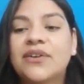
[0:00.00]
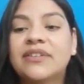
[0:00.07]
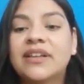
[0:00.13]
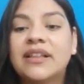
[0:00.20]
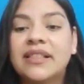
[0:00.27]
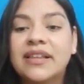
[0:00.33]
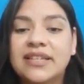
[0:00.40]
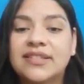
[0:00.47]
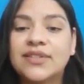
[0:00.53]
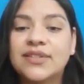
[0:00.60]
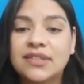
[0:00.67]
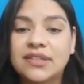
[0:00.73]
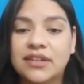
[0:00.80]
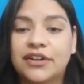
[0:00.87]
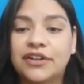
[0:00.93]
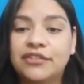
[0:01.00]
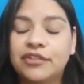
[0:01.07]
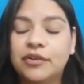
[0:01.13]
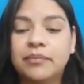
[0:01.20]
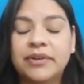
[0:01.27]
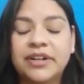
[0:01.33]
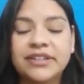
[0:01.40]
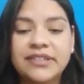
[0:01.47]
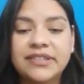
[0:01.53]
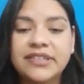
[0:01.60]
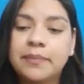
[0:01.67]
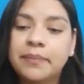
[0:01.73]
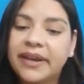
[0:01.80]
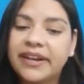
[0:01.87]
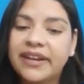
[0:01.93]
on the lessons learned from
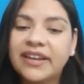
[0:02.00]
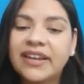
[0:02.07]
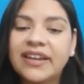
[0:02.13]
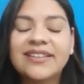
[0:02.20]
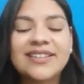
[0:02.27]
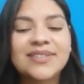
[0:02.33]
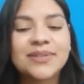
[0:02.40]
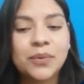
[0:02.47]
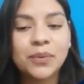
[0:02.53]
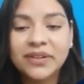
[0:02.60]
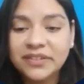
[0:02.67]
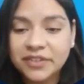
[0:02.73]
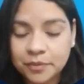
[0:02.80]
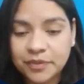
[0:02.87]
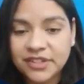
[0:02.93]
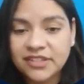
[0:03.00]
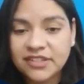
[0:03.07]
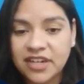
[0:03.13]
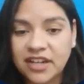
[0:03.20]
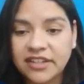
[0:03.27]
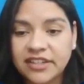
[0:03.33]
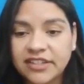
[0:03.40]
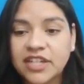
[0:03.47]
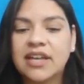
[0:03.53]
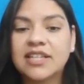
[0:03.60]
participating in the School Enterprise Challenge,